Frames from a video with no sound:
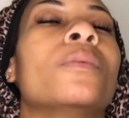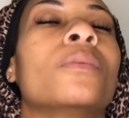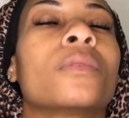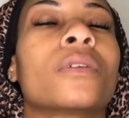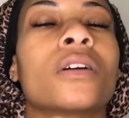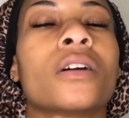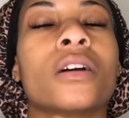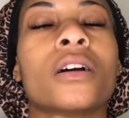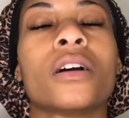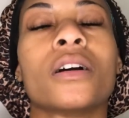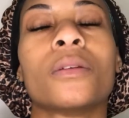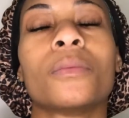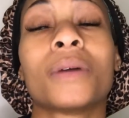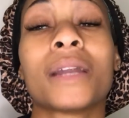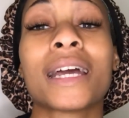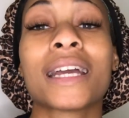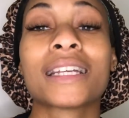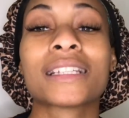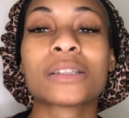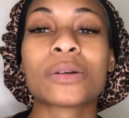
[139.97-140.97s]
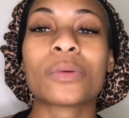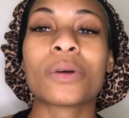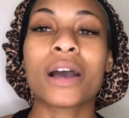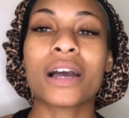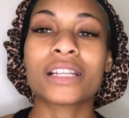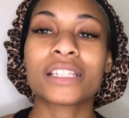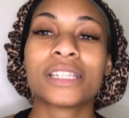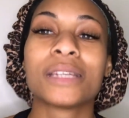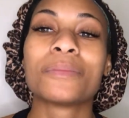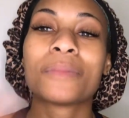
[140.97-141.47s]
girl, when I get to
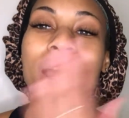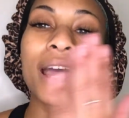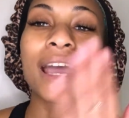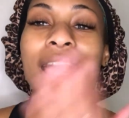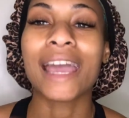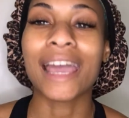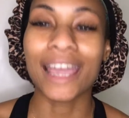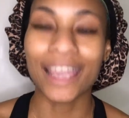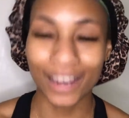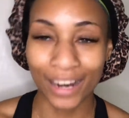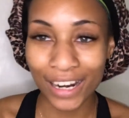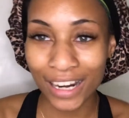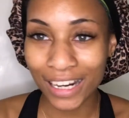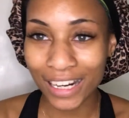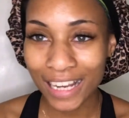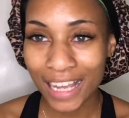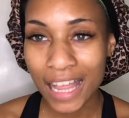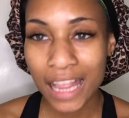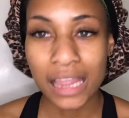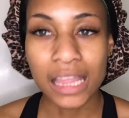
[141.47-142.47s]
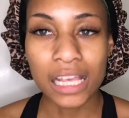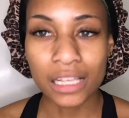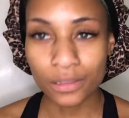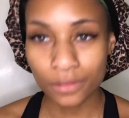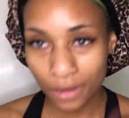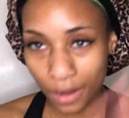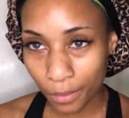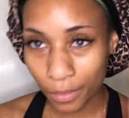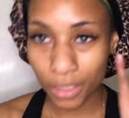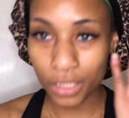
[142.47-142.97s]
washing my hair, that's when
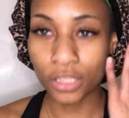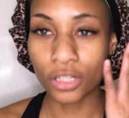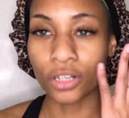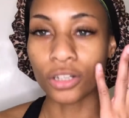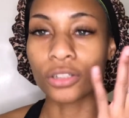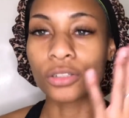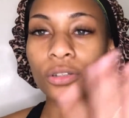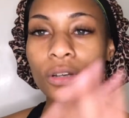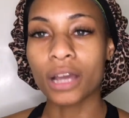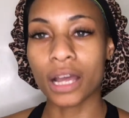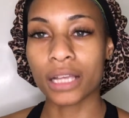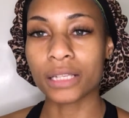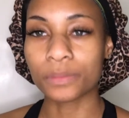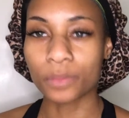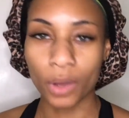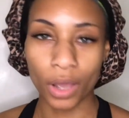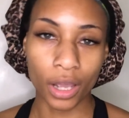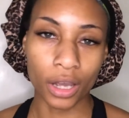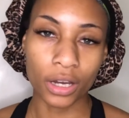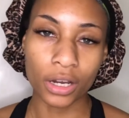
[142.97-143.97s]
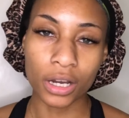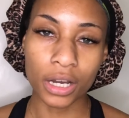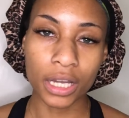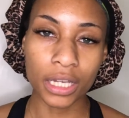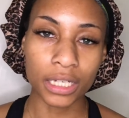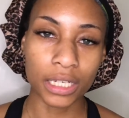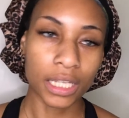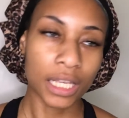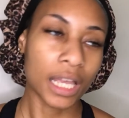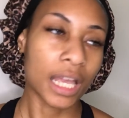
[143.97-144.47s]
I'm gonna turn you guys back on
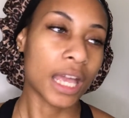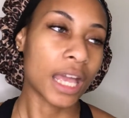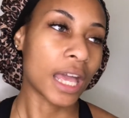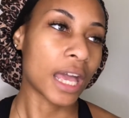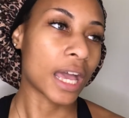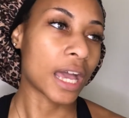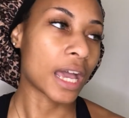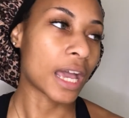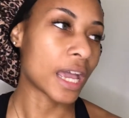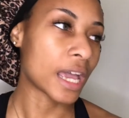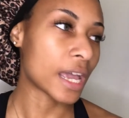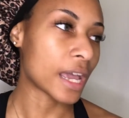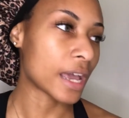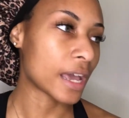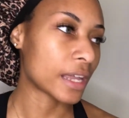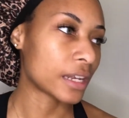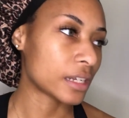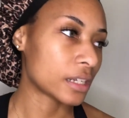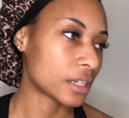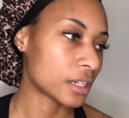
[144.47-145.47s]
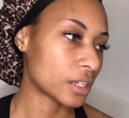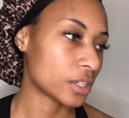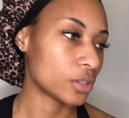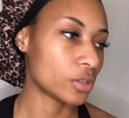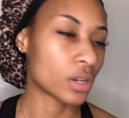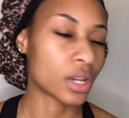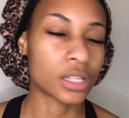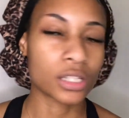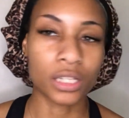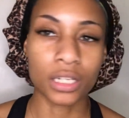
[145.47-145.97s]
and you
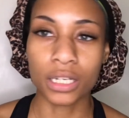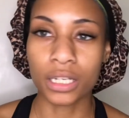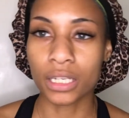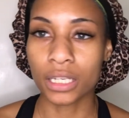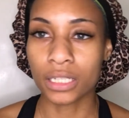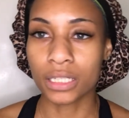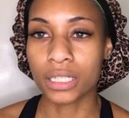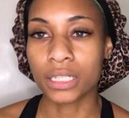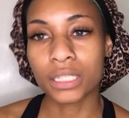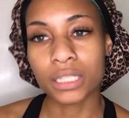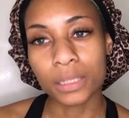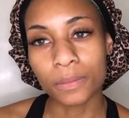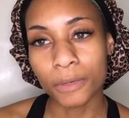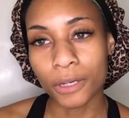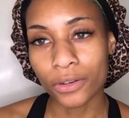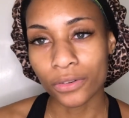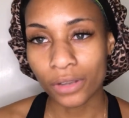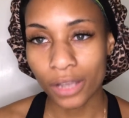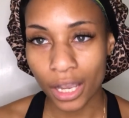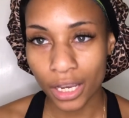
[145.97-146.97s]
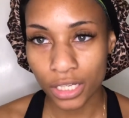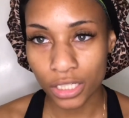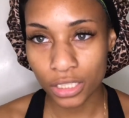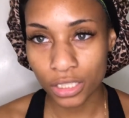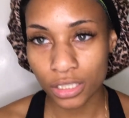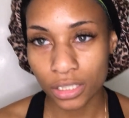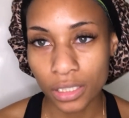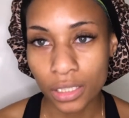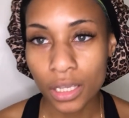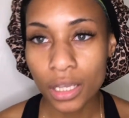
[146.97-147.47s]
guys are gonna get to see my
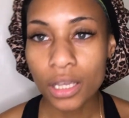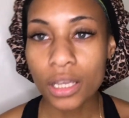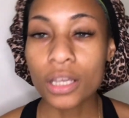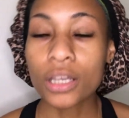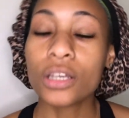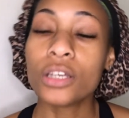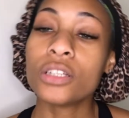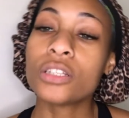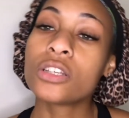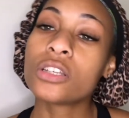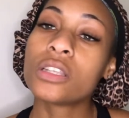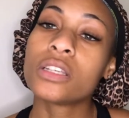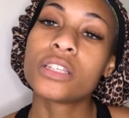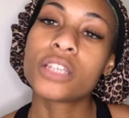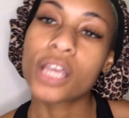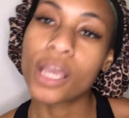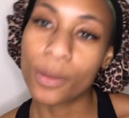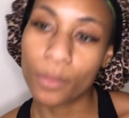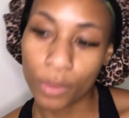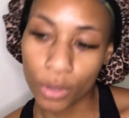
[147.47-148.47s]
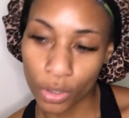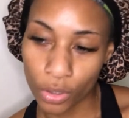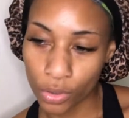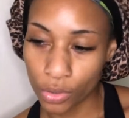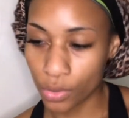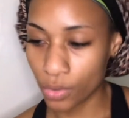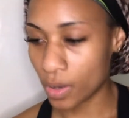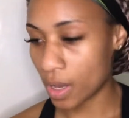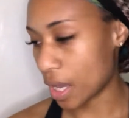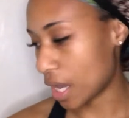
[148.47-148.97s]
reaction to the
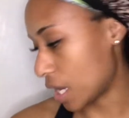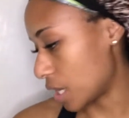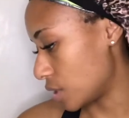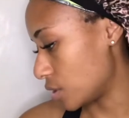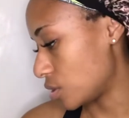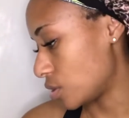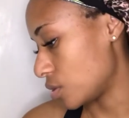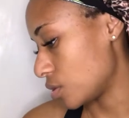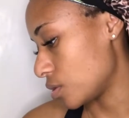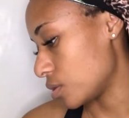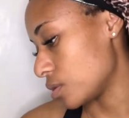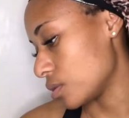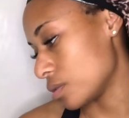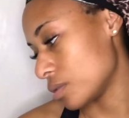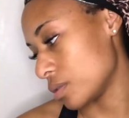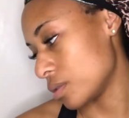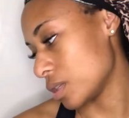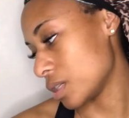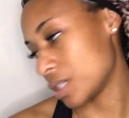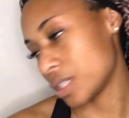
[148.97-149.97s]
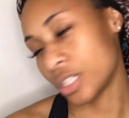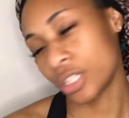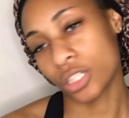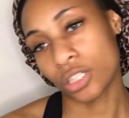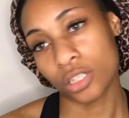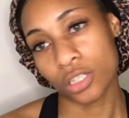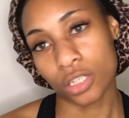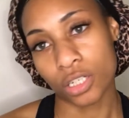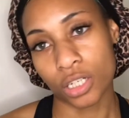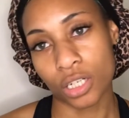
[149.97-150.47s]
shampoo and to the
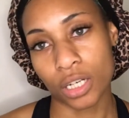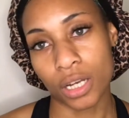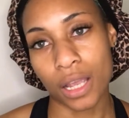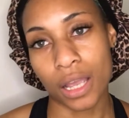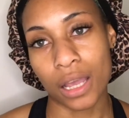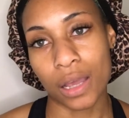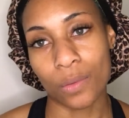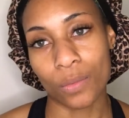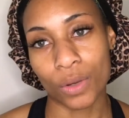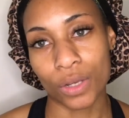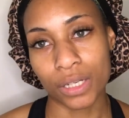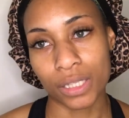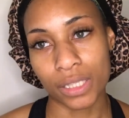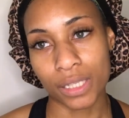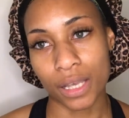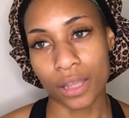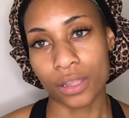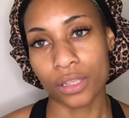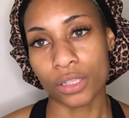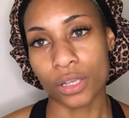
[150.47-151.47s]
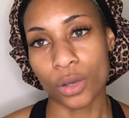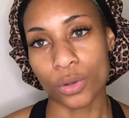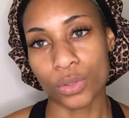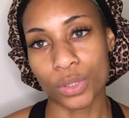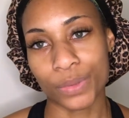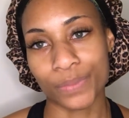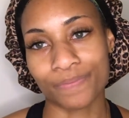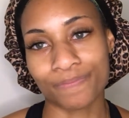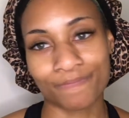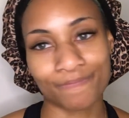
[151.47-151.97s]
conditioner, and we're gonna see how this goes.